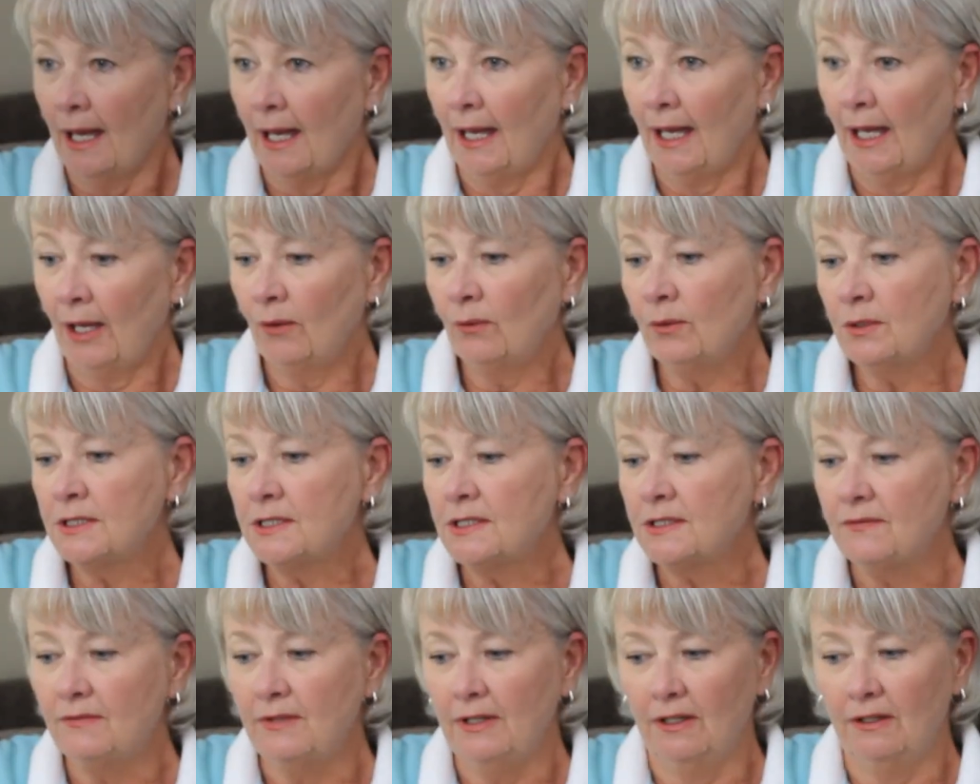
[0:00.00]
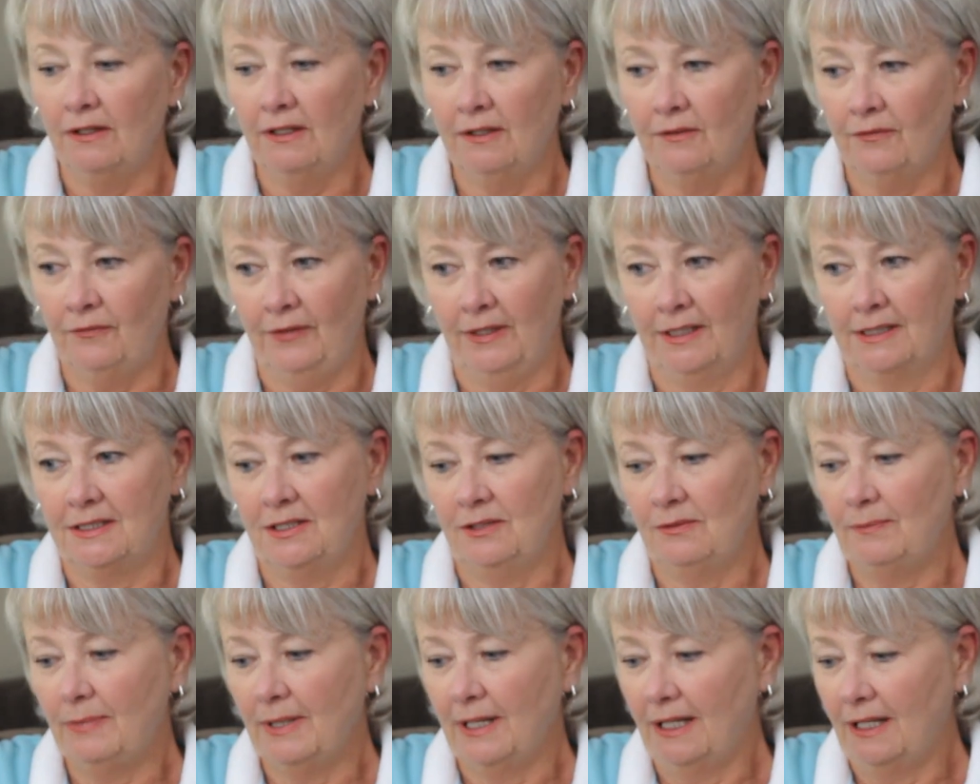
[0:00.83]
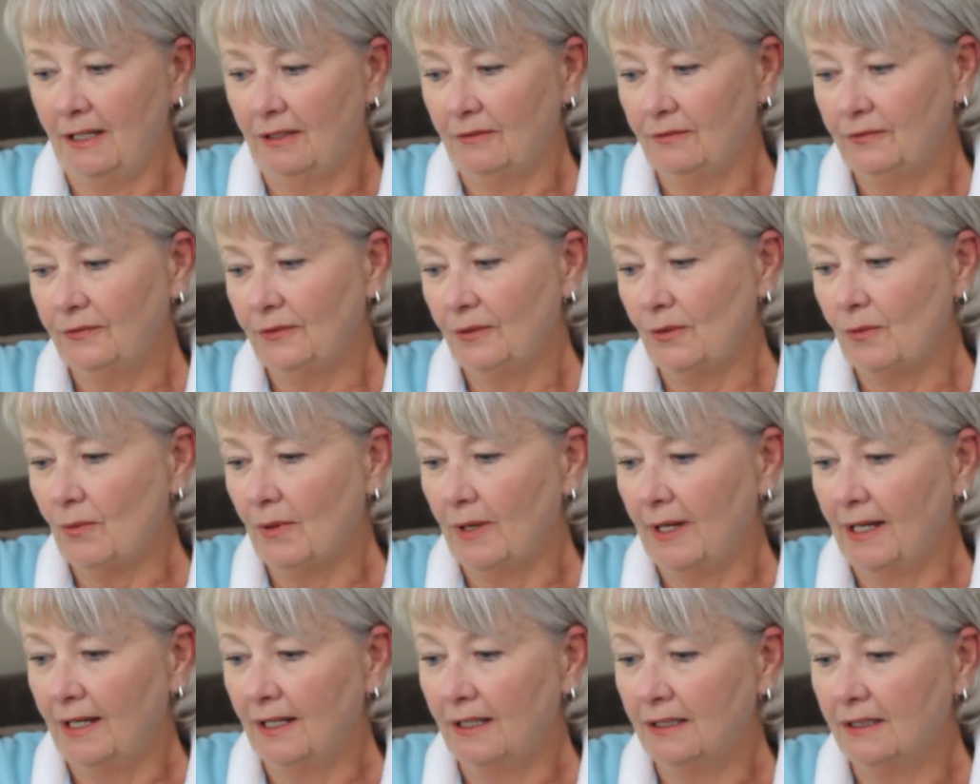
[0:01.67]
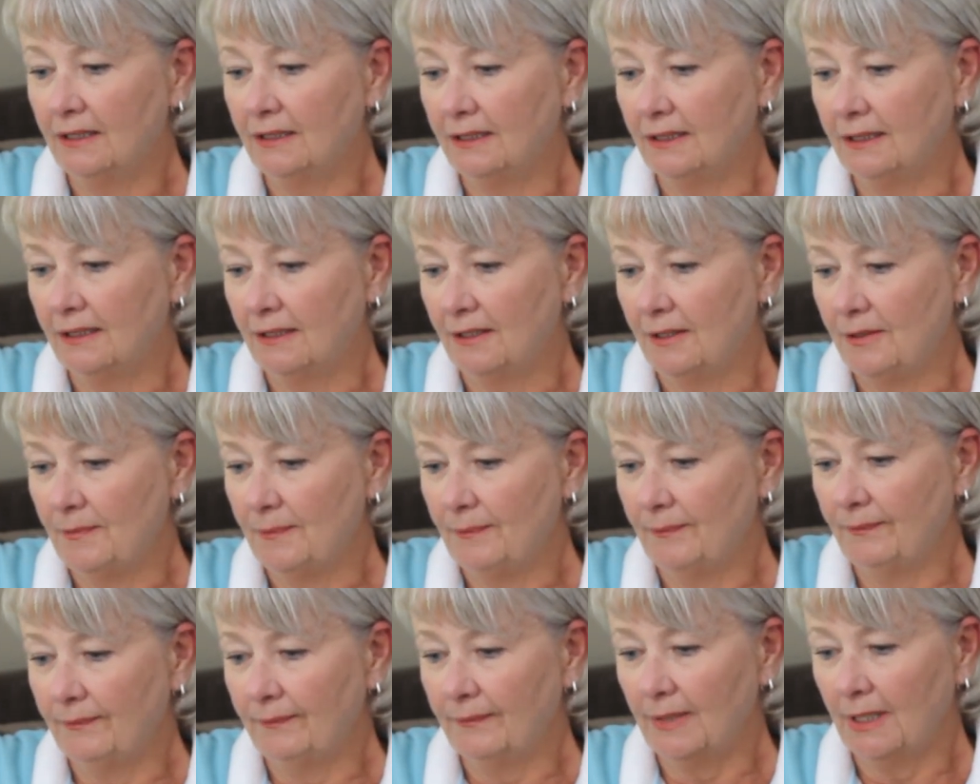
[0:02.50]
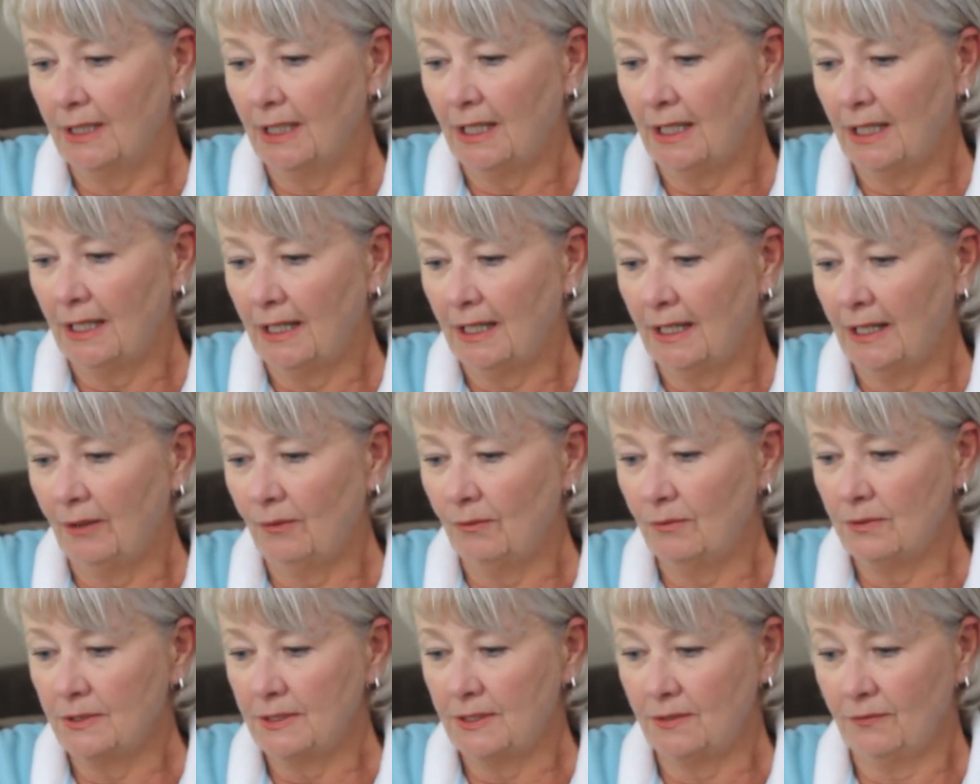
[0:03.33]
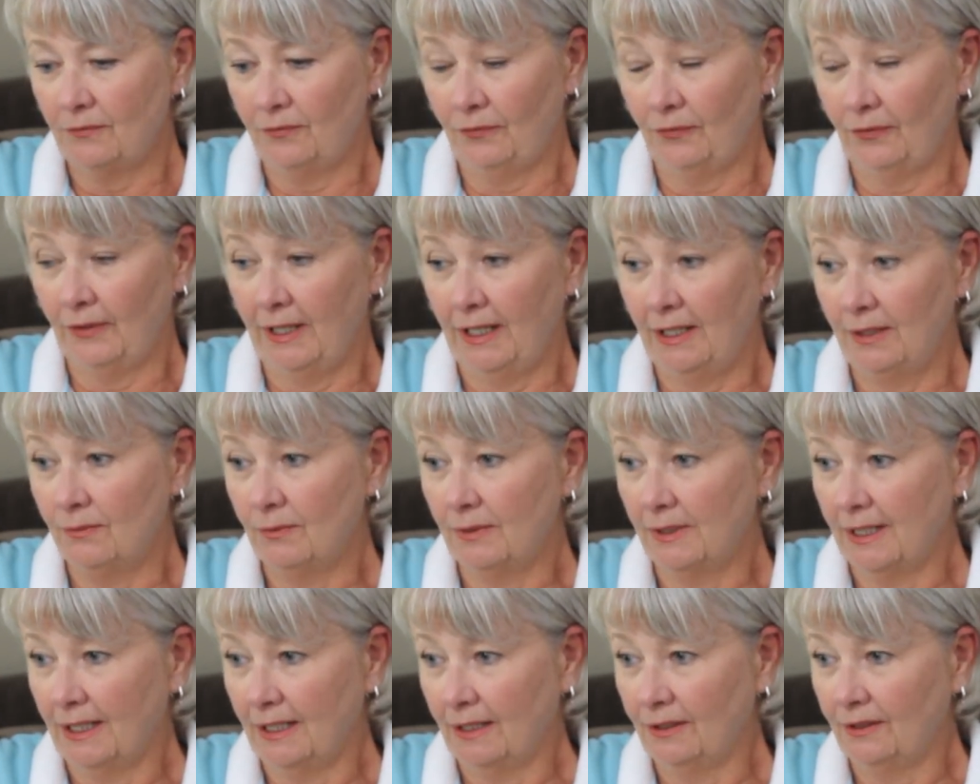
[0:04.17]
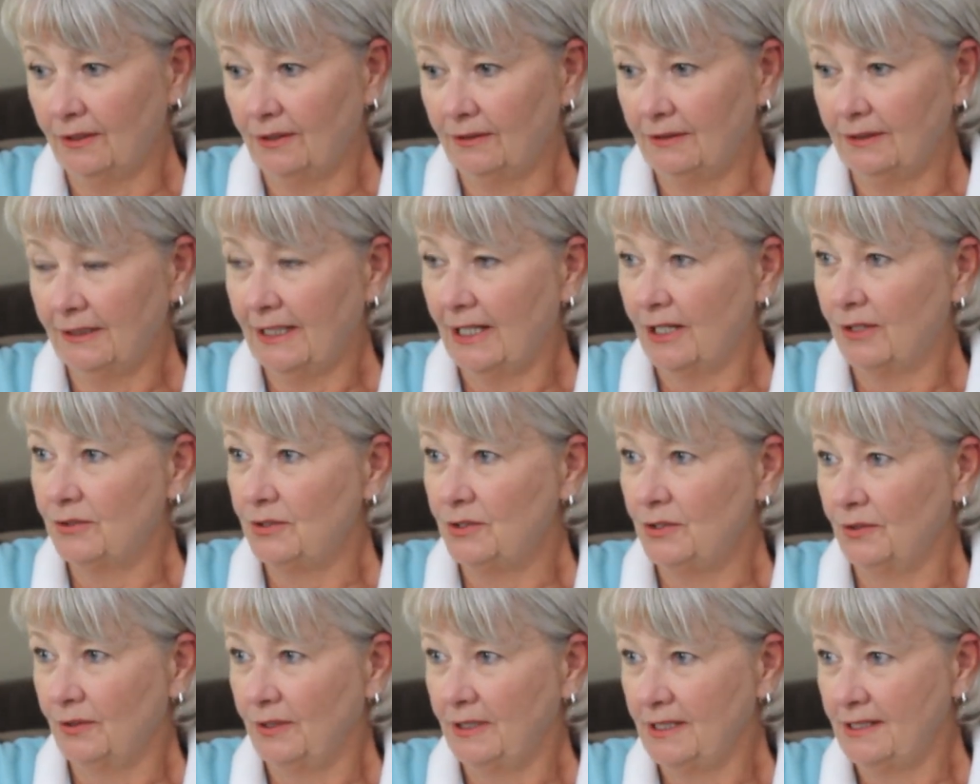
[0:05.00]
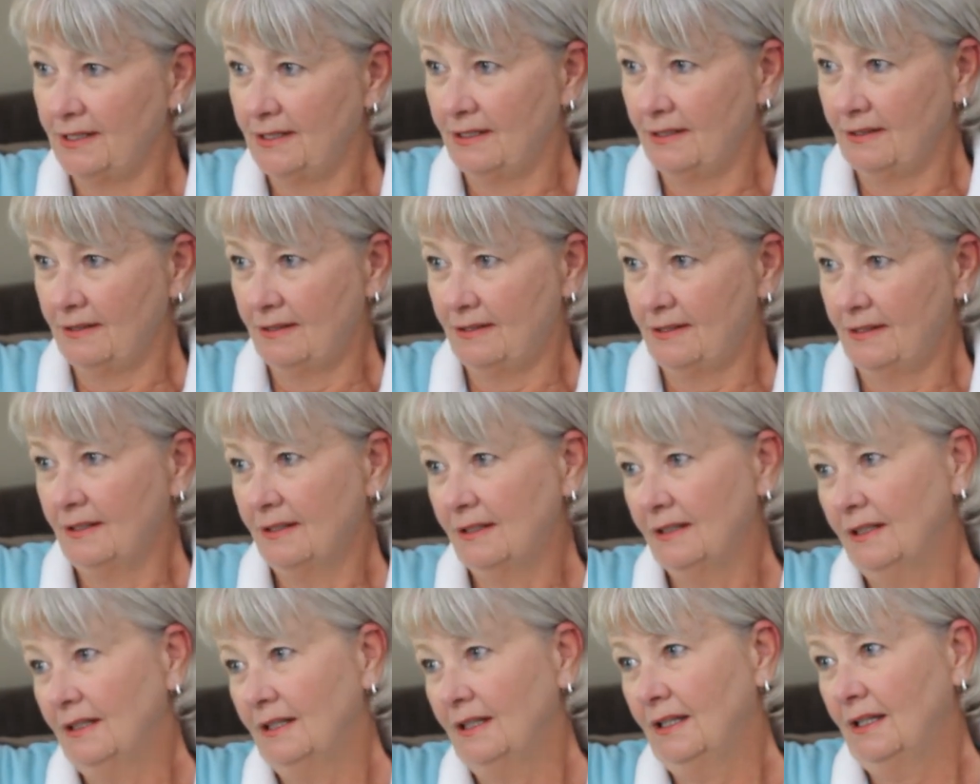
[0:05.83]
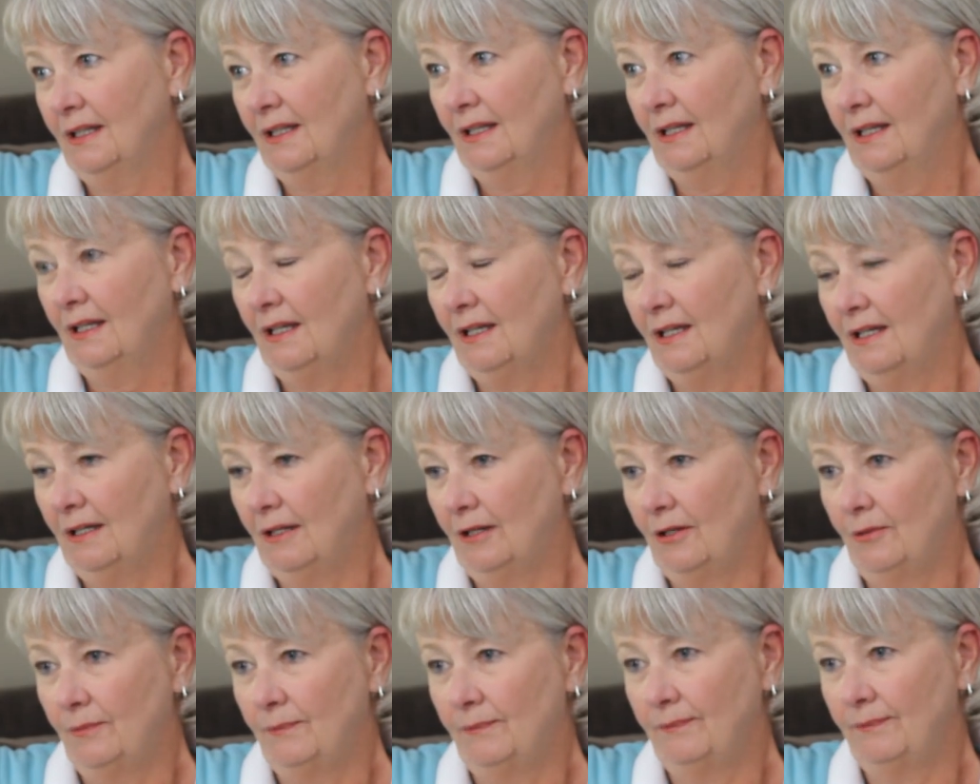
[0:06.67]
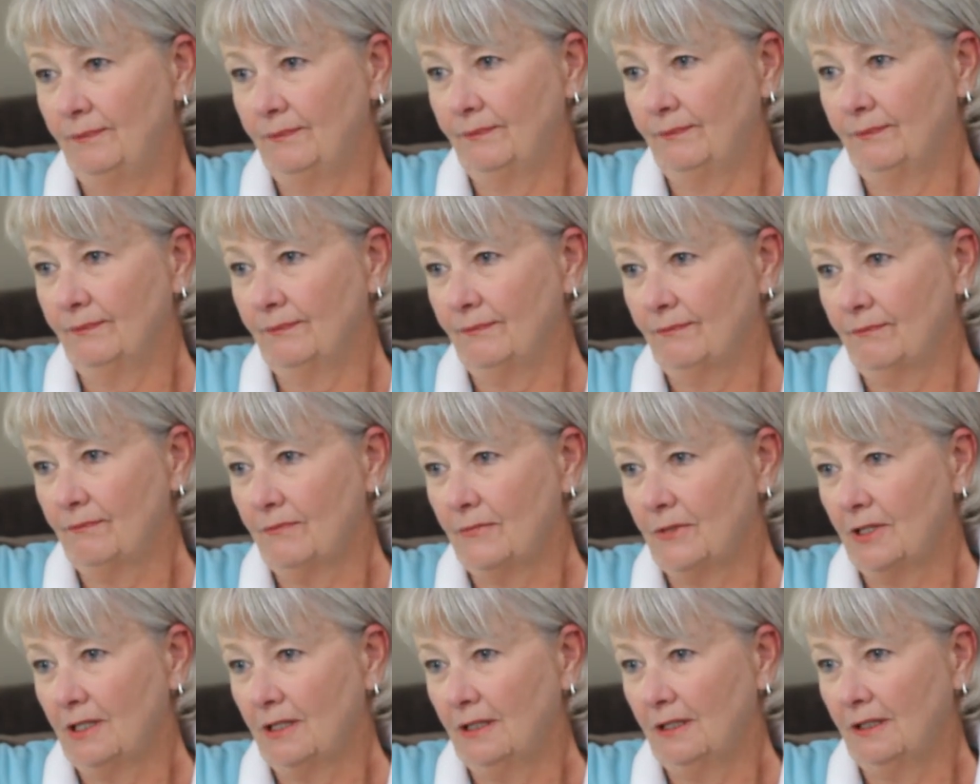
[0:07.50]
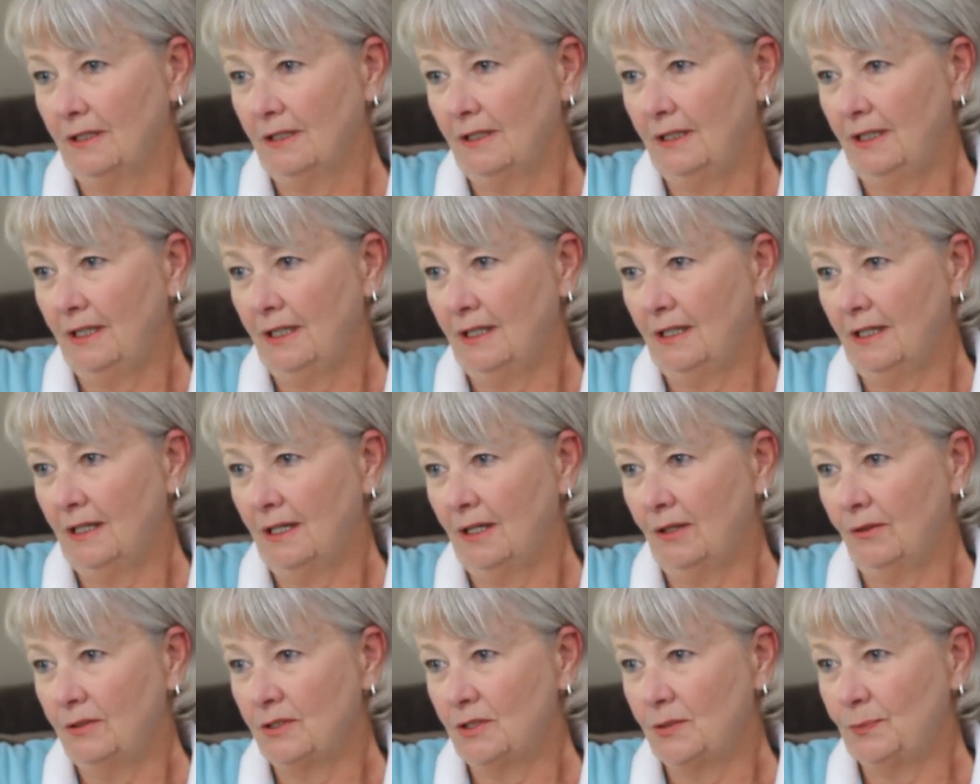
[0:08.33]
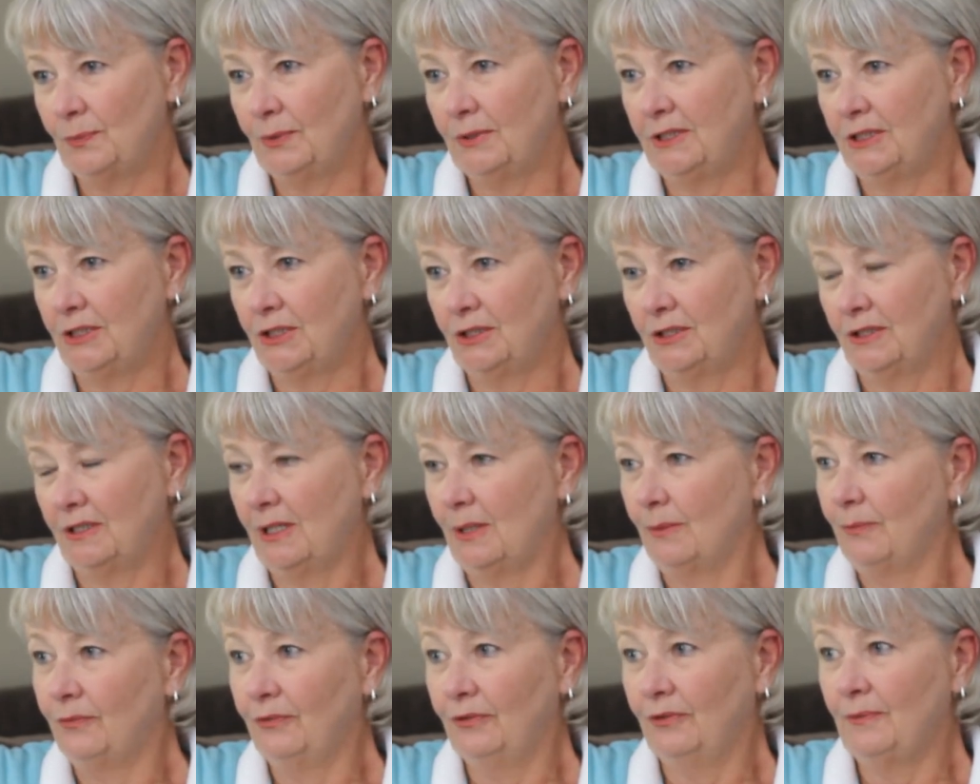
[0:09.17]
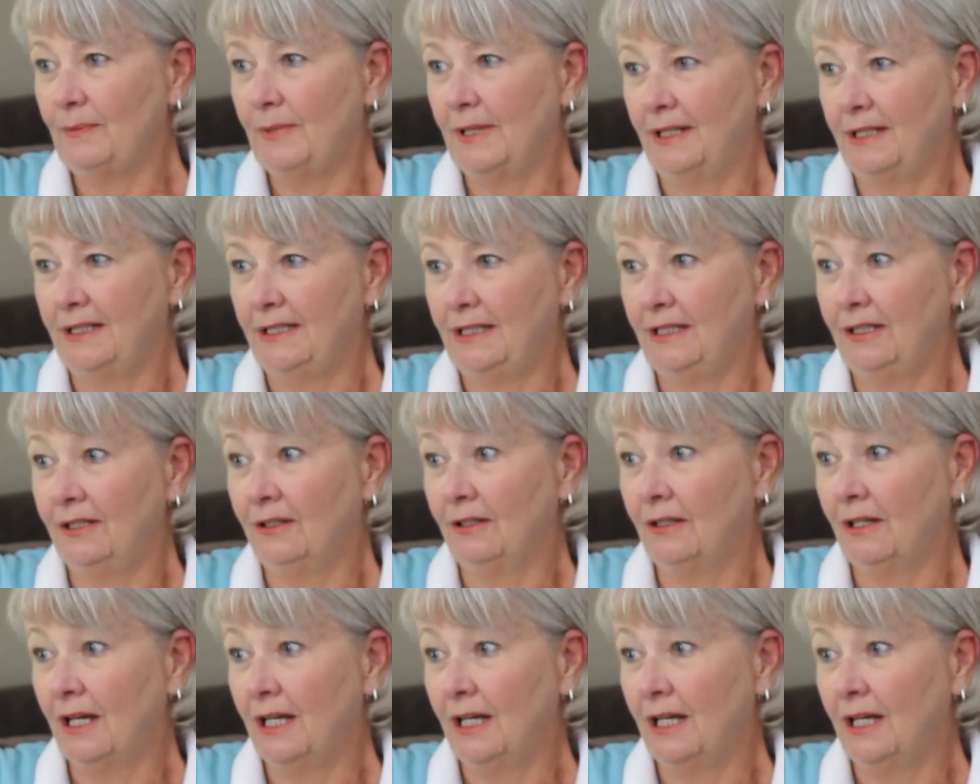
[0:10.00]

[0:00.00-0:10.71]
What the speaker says: I was very affected by it for a while. I was afraid when I heard loud noises. I was pretty shook up for about a year.